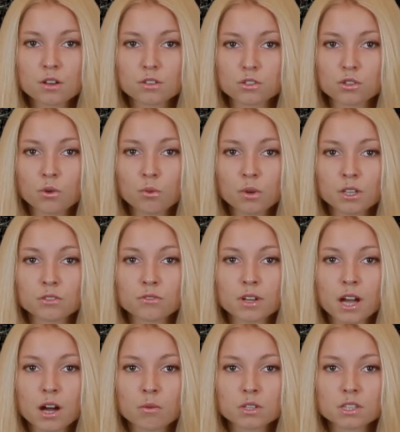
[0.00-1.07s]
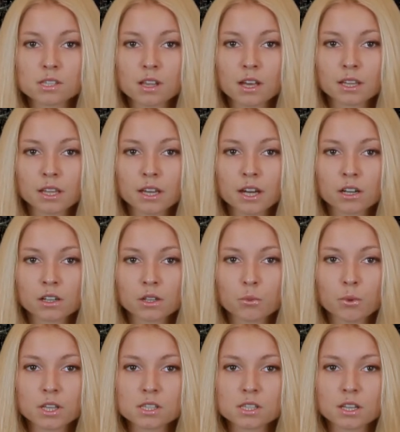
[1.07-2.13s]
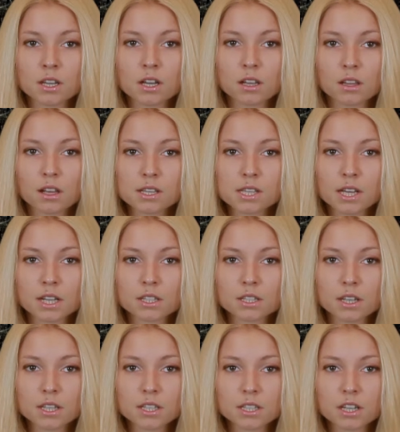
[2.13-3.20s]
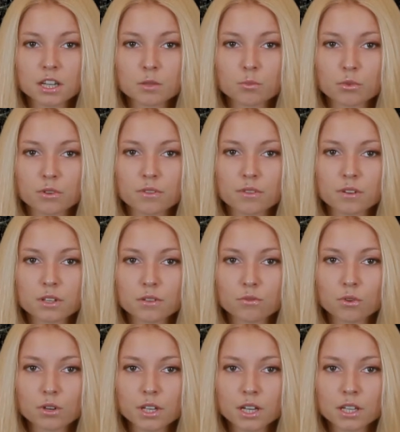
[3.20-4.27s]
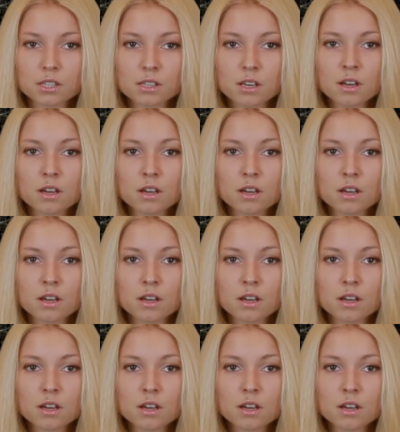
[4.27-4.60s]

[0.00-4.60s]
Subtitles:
Though it recovered slightly early Wednesday, last at 99.34 yen,